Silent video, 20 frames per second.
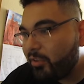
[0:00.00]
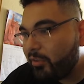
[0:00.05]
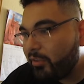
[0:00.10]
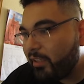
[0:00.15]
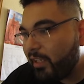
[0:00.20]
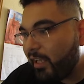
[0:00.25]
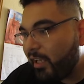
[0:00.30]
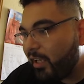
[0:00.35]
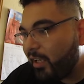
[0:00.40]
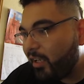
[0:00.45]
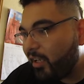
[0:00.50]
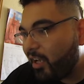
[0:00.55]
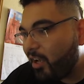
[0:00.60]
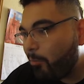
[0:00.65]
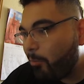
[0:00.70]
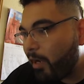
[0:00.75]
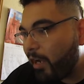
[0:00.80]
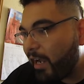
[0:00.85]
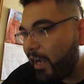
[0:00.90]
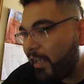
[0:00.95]
of doing that, I'm
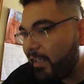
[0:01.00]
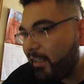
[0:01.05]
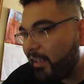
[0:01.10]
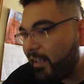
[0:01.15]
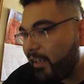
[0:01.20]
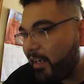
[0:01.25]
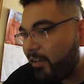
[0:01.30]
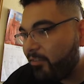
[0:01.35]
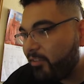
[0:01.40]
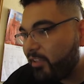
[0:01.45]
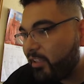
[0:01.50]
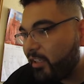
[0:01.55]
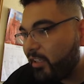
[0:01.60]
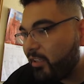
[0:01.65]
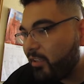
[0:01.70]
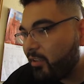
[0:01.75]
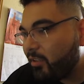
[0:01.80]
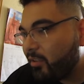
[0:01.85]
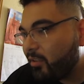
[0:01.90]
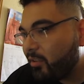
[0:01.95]
gonna highlight
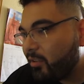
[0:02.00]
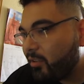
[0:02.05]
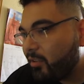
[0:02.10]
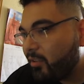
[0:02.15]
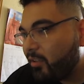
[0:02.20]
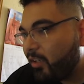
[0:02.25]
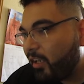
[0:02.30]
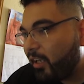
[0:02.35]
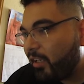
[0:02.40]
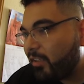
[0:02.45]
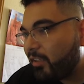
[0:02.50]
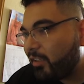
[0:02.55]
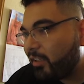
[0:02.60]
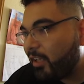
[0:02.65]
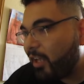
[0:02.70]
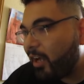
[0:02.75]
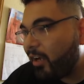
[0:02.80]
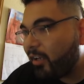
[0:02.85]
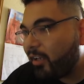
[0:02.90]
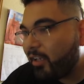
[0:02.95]
everything and
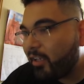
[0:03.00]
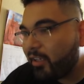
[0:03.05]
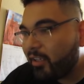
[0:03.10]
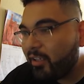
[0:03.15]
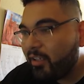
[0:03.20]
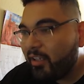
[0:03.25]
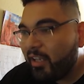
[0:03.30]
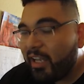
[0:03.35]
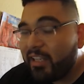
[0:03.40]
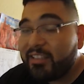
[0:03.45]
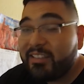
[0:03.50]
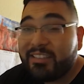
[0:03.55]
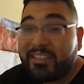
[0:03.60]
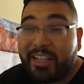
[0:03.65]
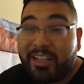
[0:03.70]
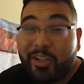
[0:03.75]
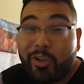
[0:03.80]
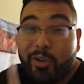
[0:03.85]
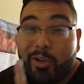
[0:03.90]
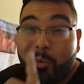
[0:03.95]
lock it. And since
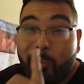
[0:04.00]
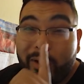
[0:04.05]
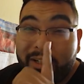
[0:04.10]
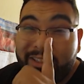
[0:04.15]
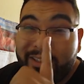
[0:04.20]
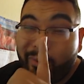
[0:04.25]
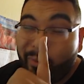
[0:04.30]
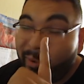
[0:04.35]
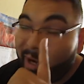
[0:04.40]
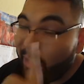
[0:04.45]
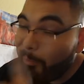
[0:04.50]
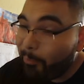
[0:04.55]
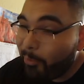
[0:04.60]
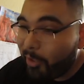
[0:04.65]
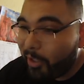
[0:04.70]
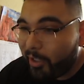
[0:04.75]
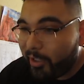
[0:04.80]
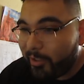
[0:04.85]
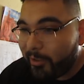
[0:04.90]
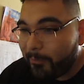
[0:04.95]
I only want the white
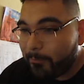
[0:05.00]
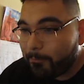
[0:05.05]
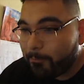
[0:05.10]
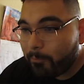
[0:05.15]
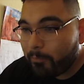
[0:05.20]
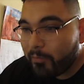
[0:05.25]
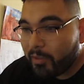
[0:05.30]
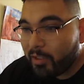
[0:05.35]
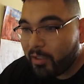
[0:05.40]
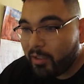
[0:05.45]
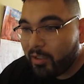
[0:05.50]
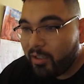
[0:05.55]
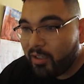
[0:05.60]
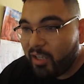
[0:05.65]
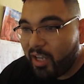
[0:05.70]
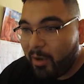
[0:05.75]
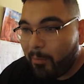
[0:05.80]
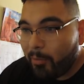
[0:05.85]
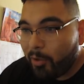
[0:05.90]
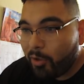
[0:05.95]
part,
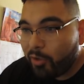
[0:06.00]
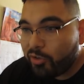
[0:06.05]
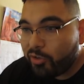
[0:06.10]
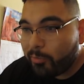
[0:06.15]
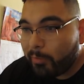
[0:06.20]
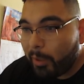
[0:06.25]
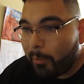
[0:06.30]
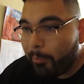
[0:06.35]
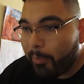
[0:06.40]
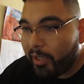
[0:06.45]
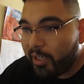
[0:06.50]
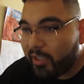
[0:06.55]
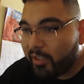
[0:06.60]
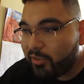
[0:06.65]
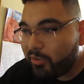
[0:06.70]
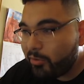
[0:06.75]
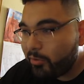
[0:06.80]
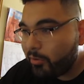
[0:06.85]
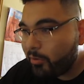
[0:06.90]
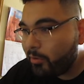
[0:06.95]
I'm gonna go to my
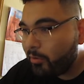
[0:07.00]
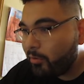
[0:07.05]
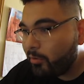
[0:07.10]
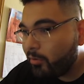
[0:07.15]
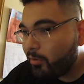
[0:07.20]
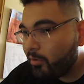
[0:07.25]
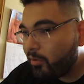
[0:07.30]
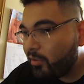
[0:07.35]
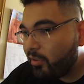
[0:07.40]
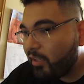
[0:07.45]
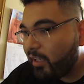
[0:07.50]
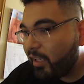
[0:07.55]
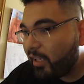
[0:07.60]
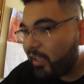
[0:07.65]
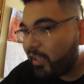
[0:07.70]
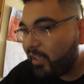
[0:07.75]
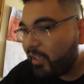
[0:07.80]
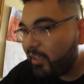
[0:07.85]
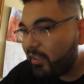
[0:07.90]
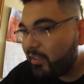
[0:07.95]
bucket tool and
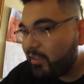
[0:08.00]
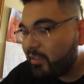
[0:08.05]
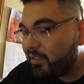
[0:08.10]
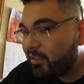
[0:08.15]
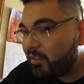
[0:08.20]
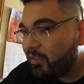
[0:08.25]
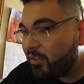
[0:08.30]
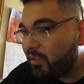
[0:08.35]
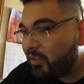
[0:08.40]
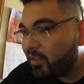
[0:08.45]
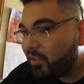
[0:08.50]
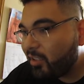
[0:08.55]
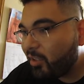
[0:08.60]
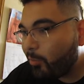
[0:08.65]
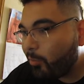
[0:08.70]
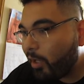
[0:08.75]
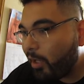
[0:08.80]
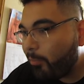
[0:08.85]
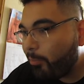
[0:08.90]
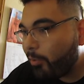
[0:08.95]
color the
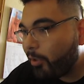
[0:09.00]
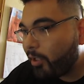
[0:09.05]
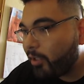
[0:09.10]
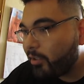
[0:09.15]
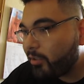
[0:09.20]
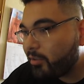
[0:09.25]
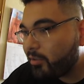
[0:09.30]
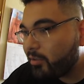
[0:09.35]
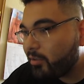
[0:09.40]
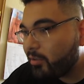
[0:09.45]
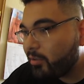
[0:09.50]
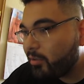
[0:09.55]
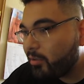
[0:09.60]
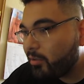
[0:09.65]
white parts.